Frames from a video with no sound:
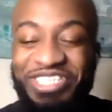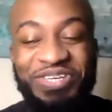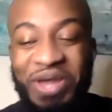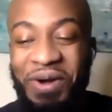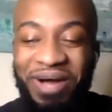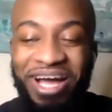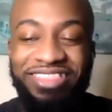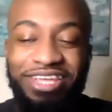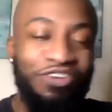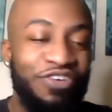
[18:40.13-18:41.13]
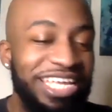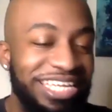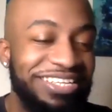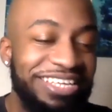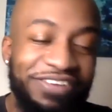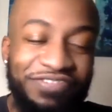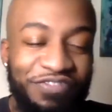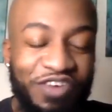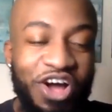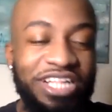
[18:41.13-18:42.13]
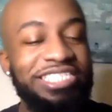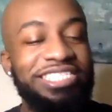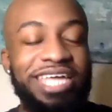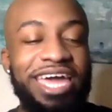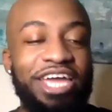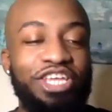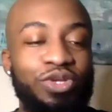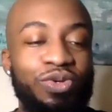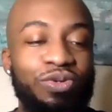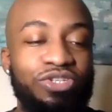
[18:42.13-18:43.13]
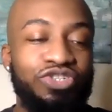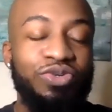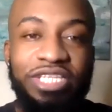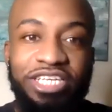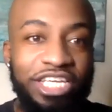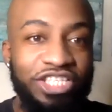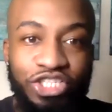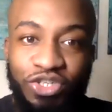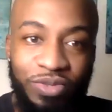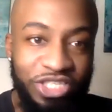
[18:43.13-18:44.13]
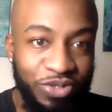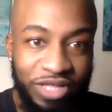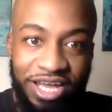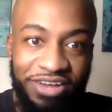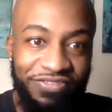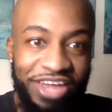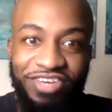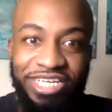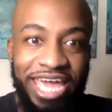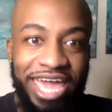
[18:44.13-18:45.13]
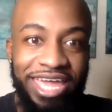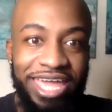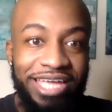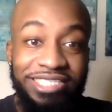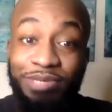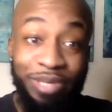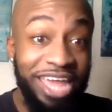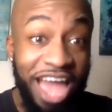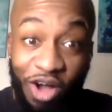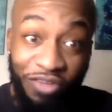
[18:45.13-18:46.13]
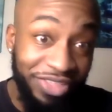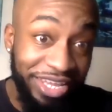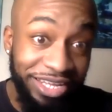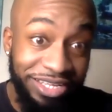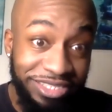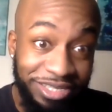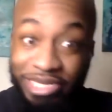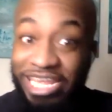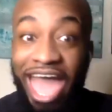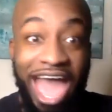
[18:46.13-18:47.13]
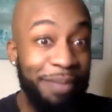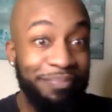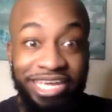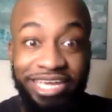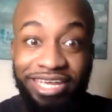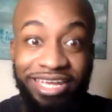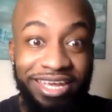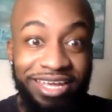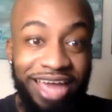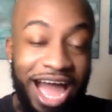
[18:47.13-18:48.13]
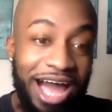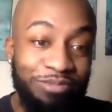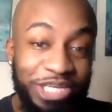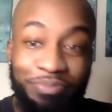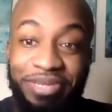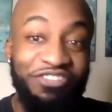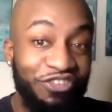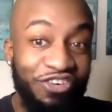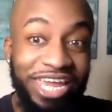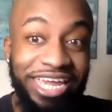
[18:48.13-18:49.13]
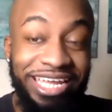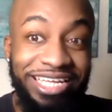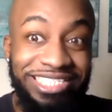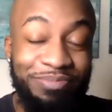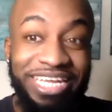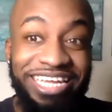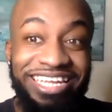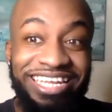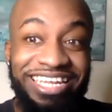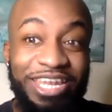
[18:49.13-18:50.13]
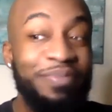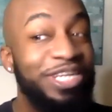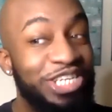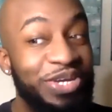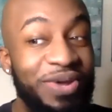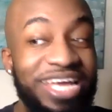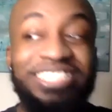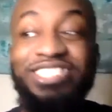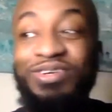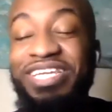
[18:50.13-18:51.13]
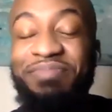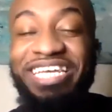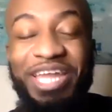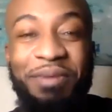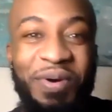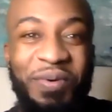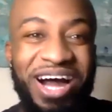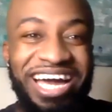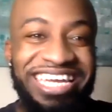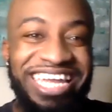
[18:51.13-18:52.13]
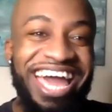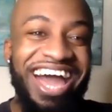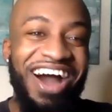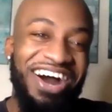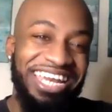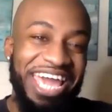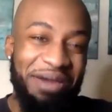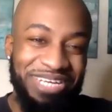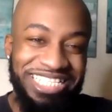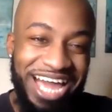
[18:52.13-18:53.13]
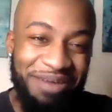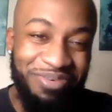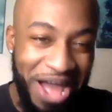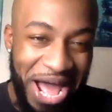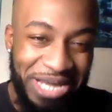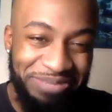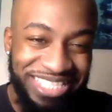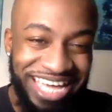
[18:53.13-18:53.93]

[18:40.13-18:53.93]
you know what? The greatest gift of all is that you truly get to do what you love every day, to be healthy, to be happy, to be free, to be number two and soon to be number one on Amazon Prime.